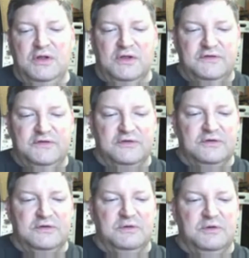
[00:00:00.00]
that
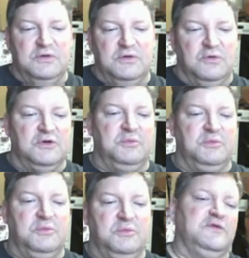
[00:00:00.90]
isn't going to
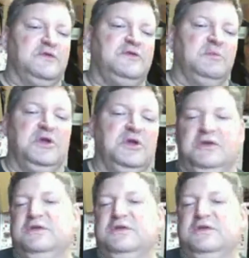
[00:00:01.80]
be used to make,